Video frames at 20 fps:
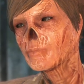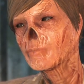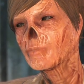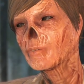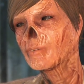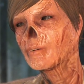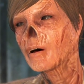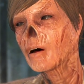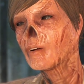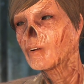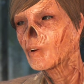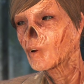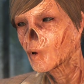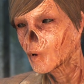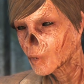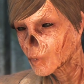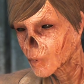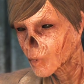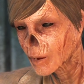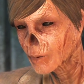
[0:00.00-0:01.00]
Do you
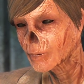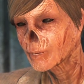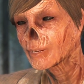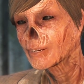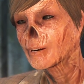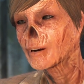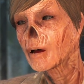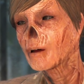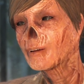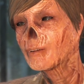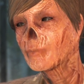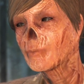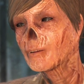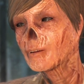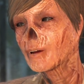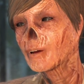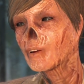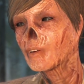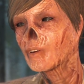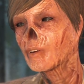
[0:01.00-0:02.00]
know what it's like
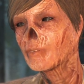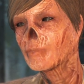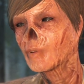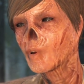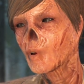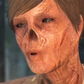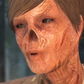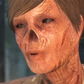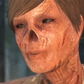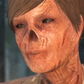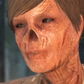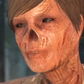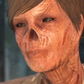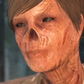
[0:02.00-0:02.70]
being that old?